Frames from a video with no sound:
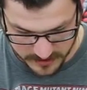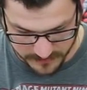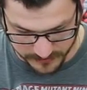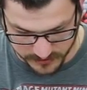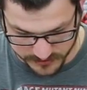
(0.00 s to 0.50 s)

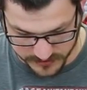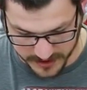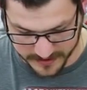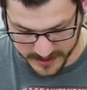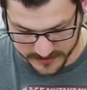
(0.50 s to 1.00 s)
For users
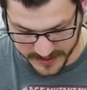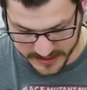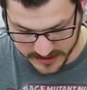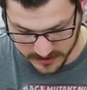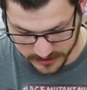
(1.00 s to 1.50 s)
under the age of
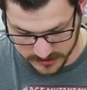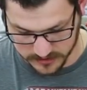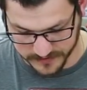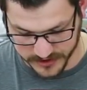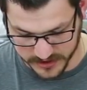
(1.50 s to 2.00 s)
18, adult
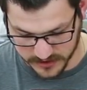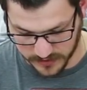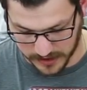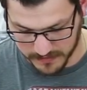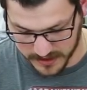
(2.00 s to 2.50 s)
supervision is
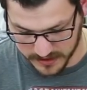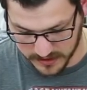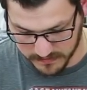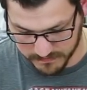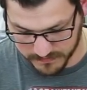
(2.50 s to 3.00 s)

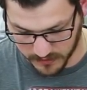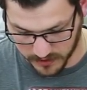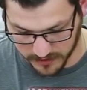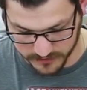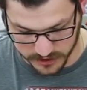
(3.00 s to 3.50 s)
recommended.
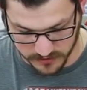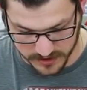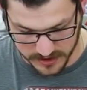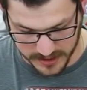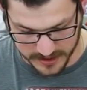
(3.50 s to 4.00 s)
Beware of
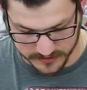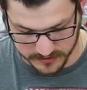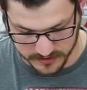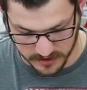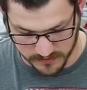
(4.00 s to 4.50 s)
choking
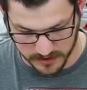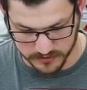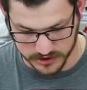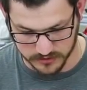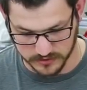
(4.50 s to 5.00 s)
hazards
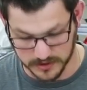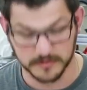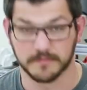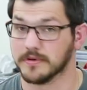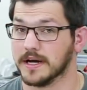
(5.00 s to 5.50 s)
around children. I'm
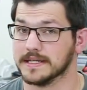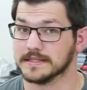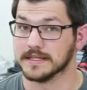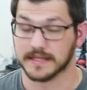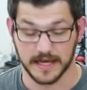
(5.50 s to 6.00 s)

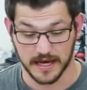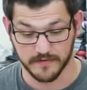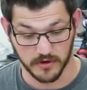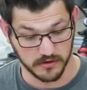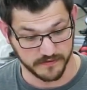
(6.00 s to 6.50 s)
surprised that they
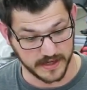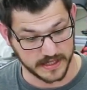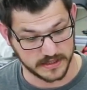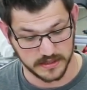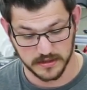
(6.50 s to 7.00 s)
have all of
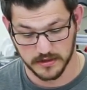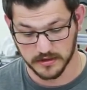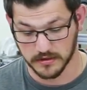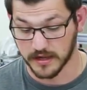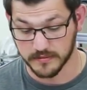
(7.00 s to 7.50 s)
that.
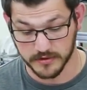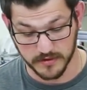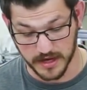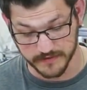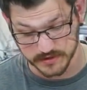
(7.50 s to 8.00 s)
A lot of them
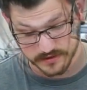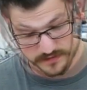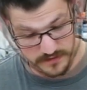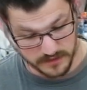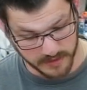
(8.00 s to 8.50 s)
don't have it.
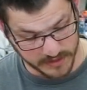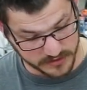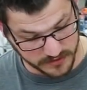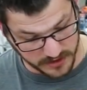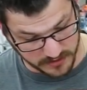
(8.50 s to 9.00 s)
All right,
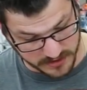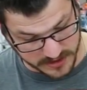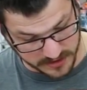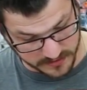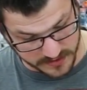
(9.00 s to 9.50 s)
so here it
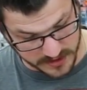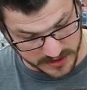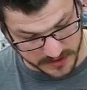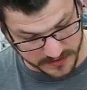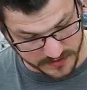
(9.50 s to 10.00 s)
tells
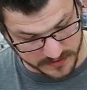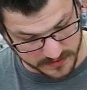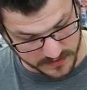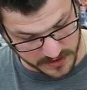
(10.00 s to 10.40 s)
us